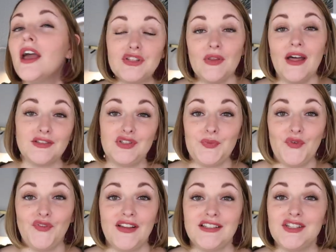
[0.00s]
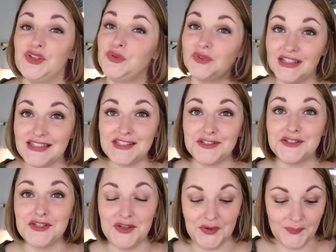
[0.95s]
So that's super fun to listen
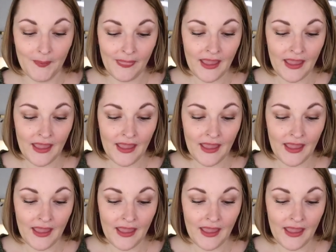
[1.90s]
to.